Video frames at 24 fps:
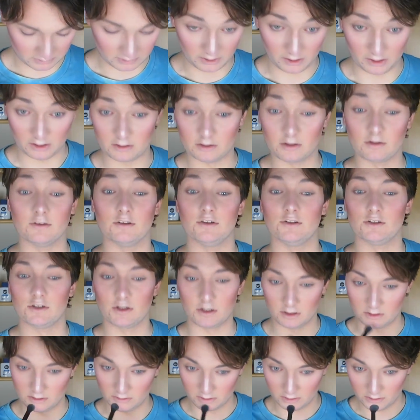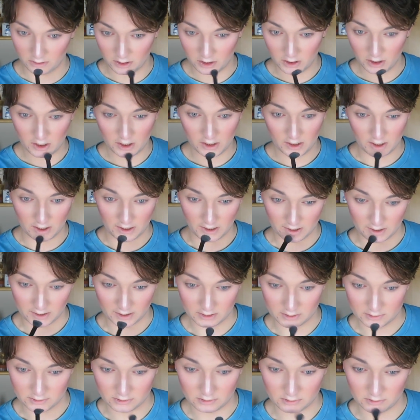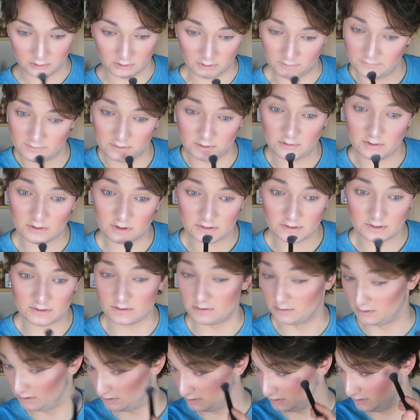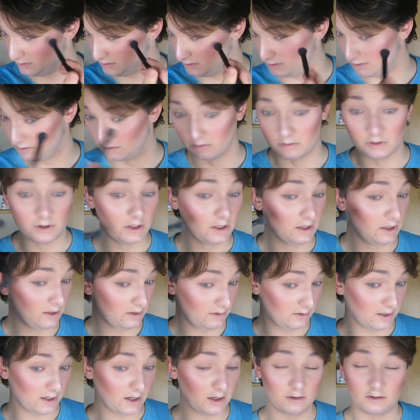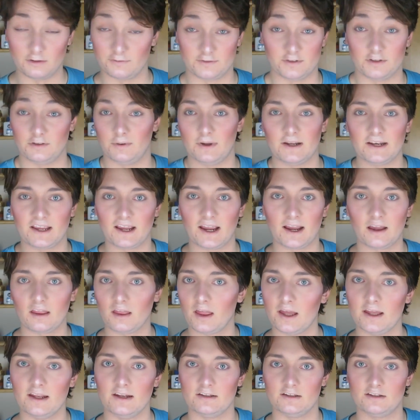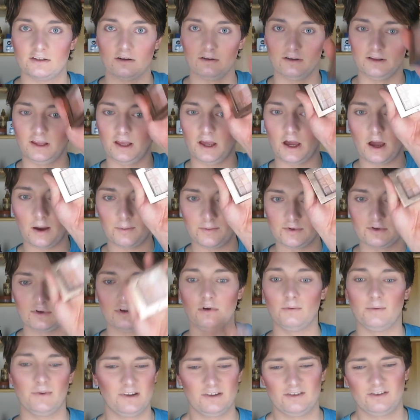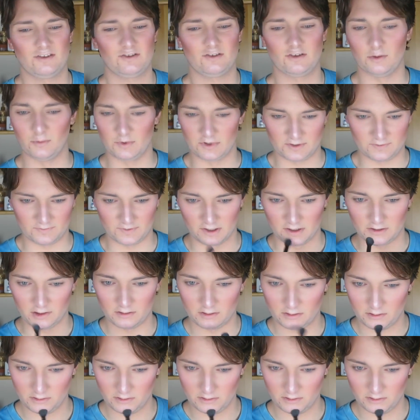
and on the chin. I don't even have to do this. You can just do that. You don't have to do any highlight. It's totally optional, but it's just so much fun.